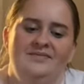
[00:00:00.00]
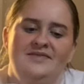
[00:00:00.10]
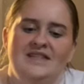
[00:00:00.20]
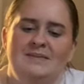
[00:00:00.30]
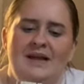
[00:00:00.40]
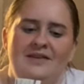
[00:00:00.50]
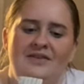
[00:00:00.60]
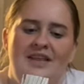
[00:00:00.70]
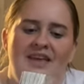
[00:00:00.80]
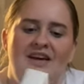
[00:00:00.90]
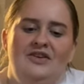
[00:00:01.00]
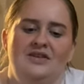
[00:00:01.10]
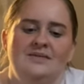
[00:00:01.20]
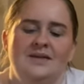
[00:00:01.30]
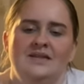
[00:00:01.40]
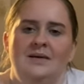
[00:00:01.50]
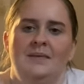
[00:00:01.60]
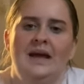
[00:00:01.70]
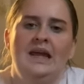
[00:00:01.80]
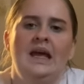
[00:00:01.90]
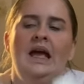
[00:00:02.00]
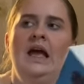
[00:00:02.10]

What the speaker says: Despite the fact that at Christmas I'm like,